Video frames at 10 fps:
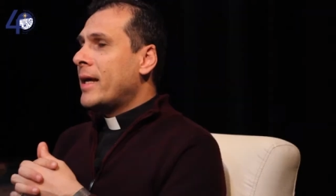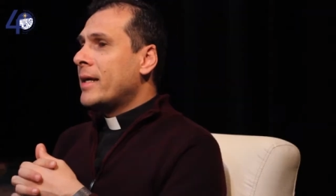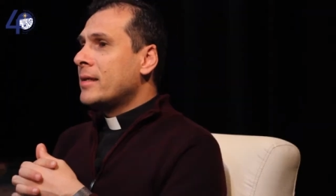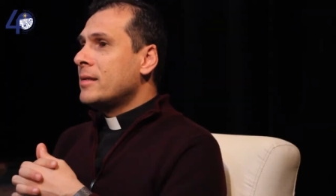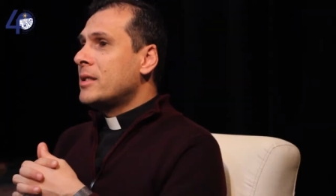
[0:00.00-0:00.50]

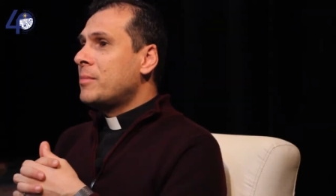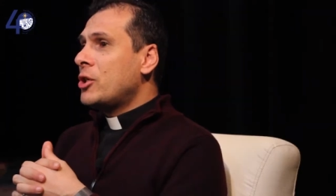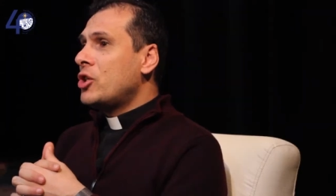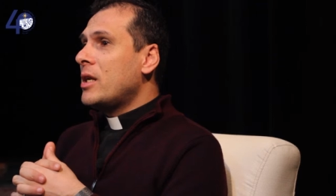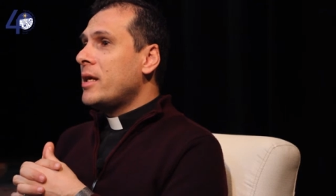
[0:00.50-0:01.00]
and
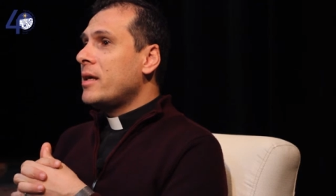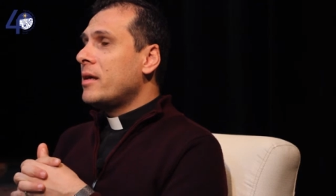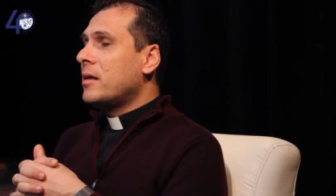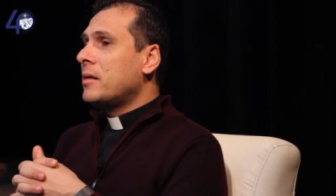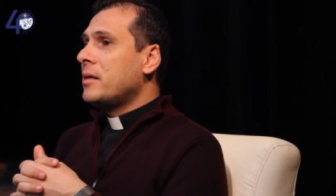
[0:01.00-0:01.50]
especially
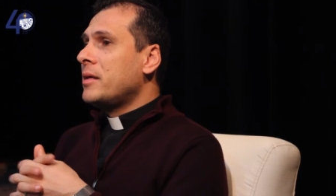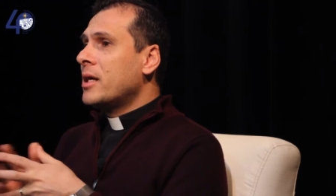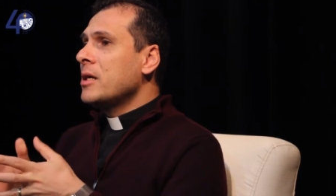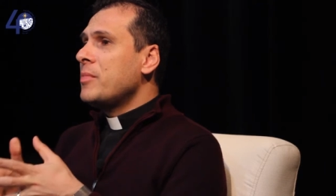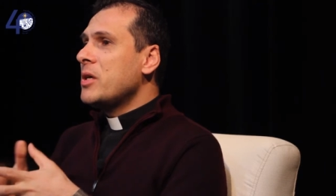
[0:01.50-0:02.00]

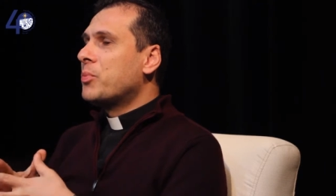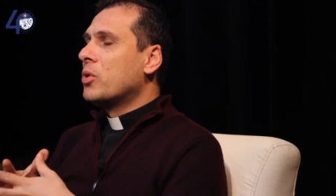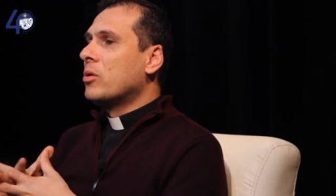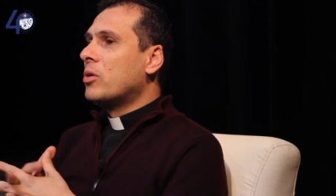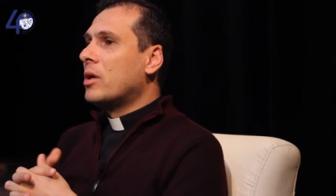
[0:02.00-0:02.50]
young
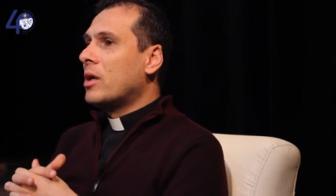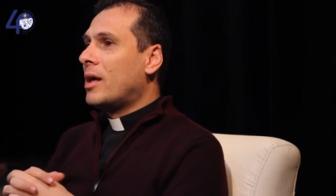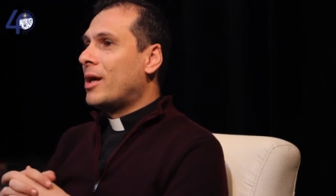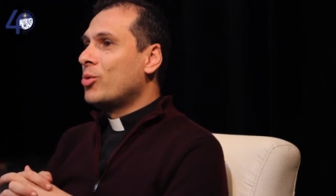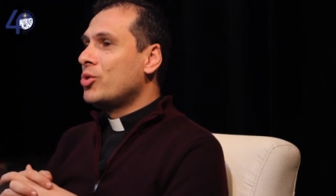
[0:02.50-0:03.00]
people
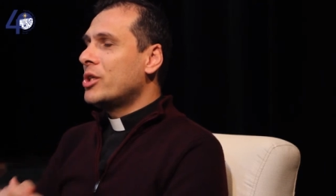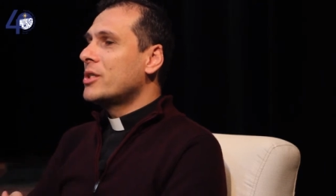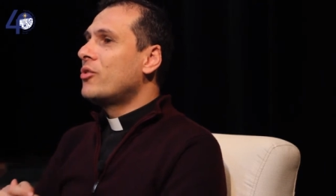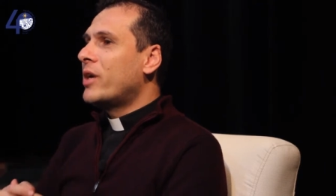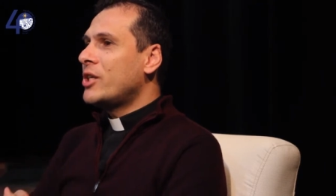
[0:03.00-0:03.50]
uh, who
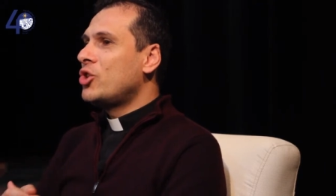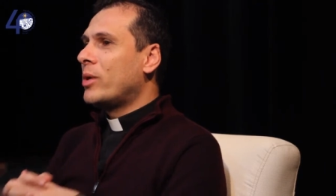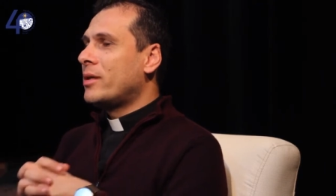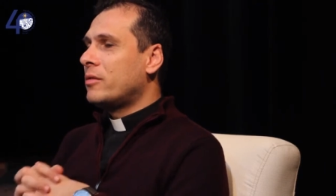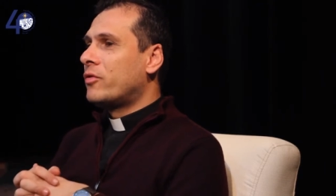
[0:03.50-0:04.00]
just
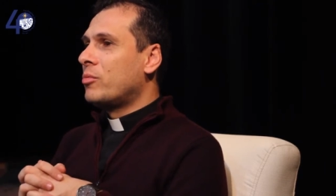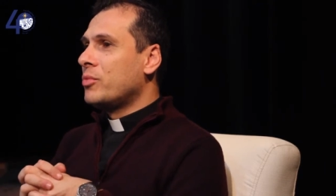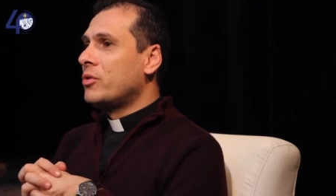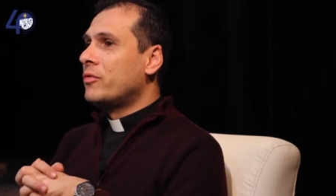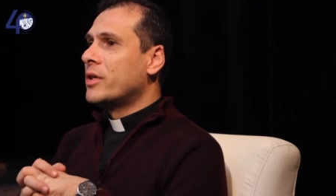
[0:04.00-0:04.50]
graduated from
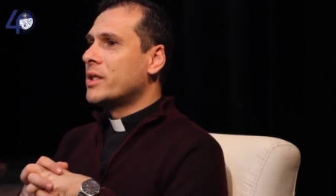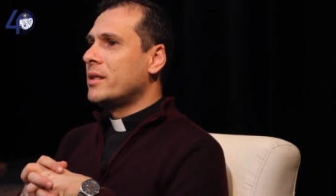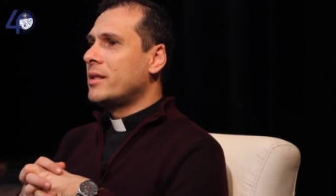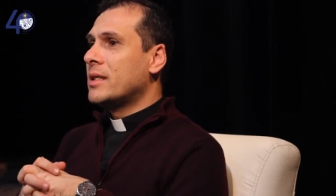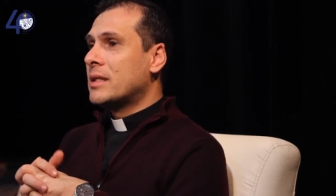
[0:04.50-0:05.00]

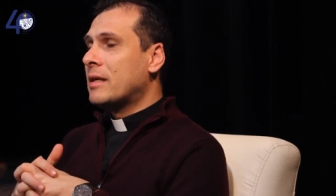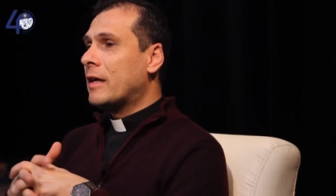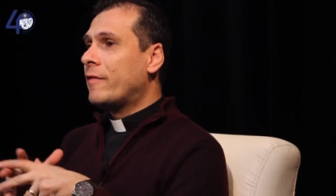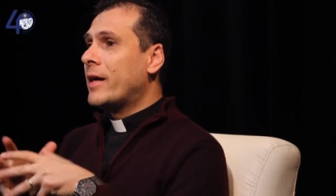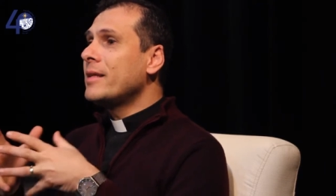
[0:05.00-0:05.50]
universities
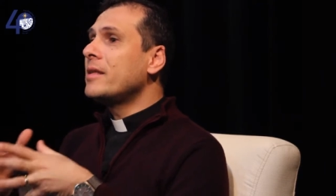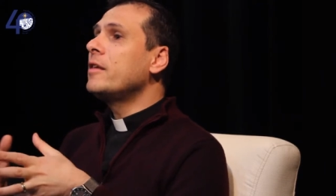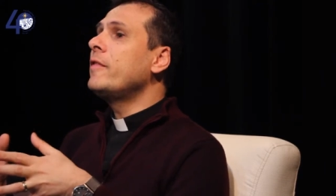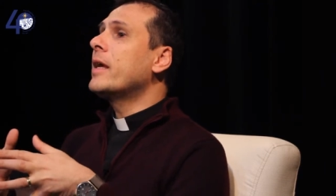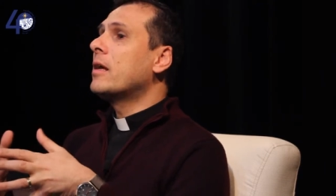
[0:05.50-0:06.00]
find it
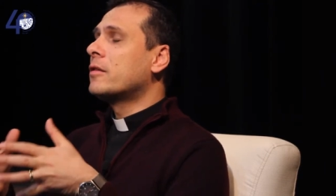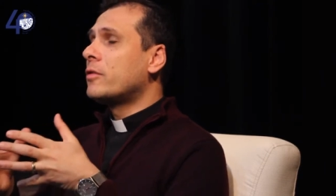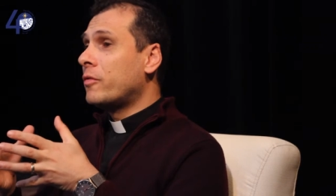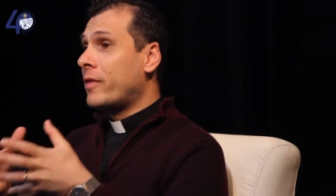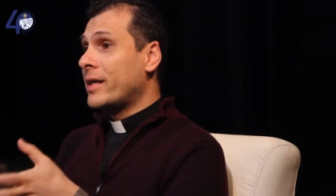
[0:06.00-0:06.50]
difficult
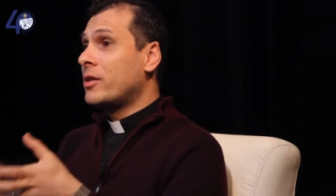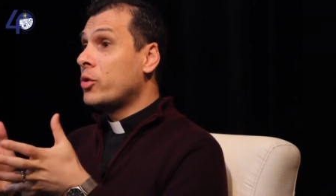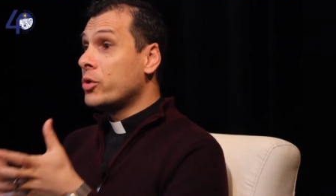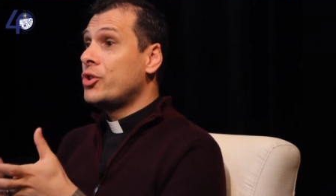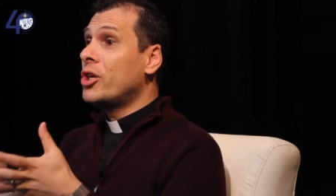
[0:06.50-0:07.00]
to find a
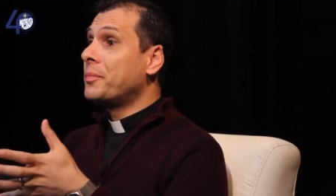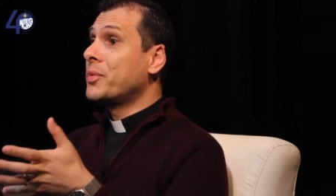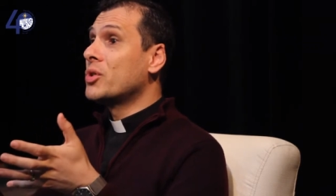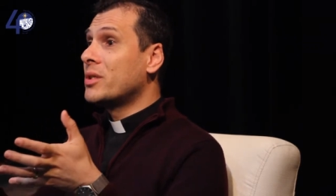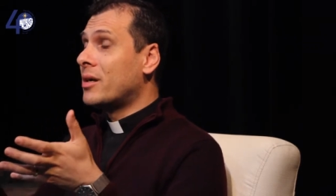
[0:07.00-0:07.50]
good job,
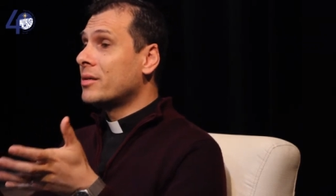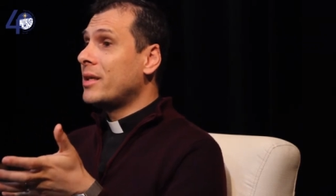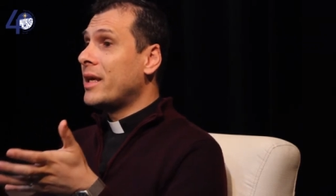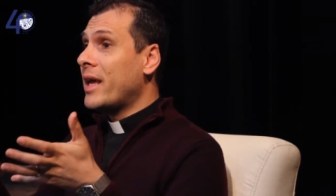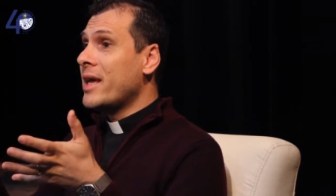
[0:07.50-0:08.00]
to start
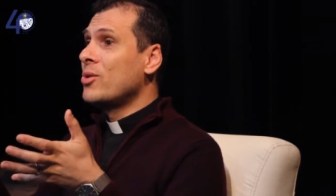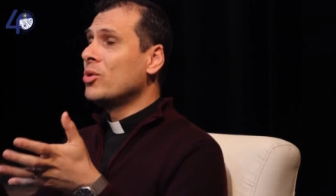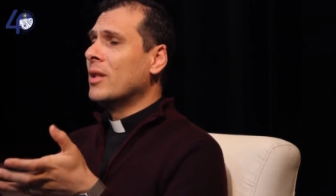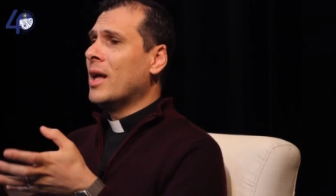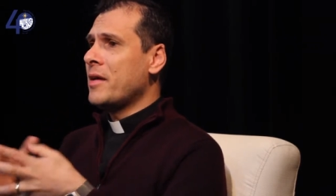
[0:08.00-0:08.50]
a, a
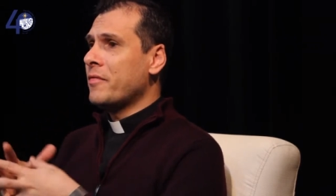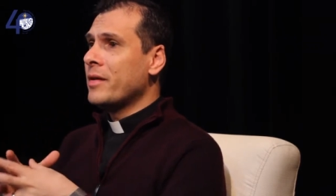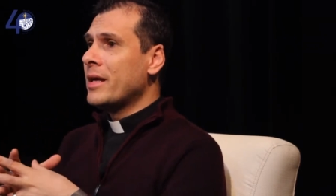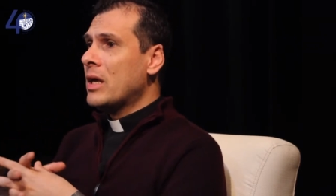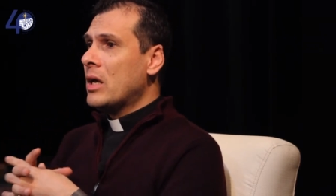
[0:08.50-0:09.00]
good life.
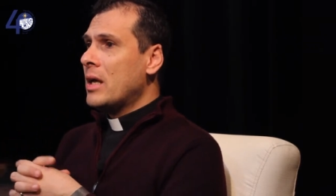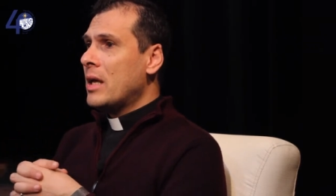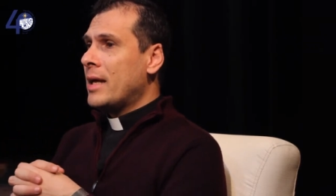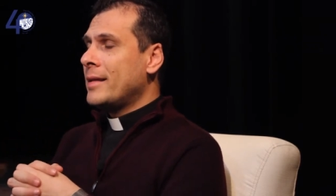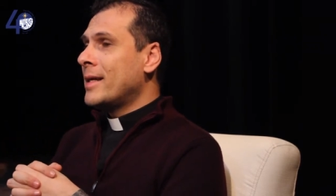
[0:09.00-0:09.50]

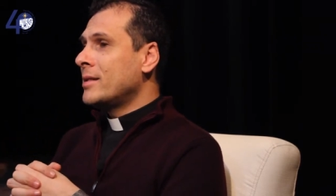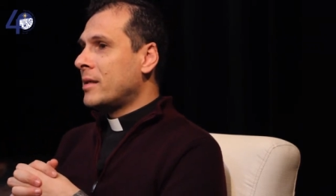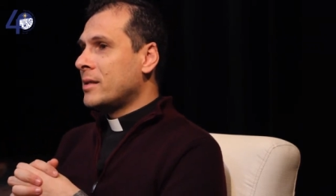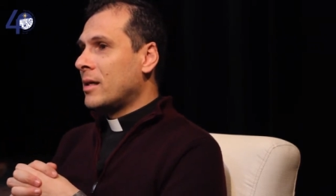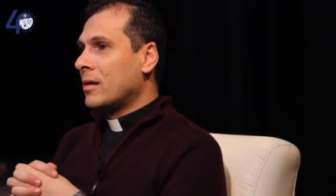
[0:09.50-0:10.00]
And as a
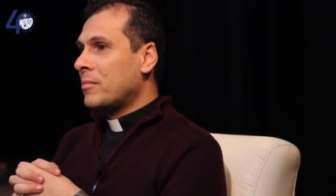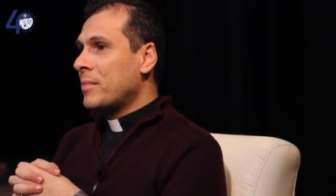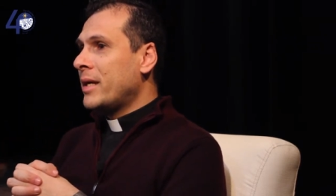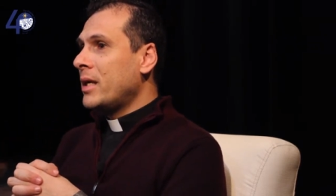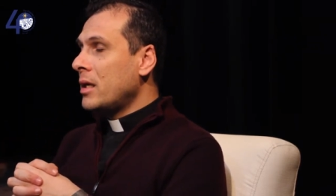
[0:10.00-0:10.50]
result,
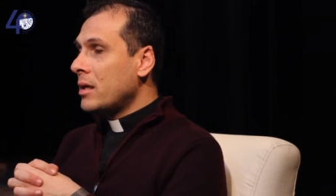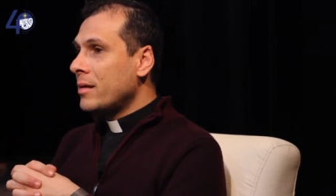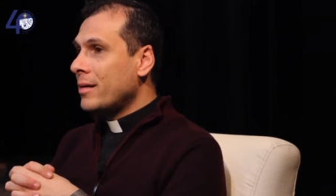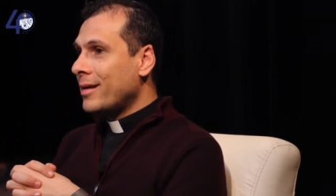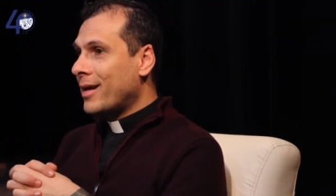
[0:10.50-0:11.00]
many
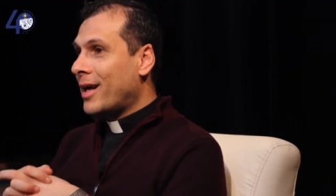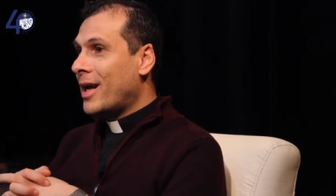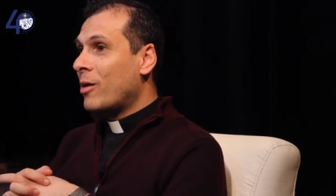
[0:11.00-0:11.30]
uh,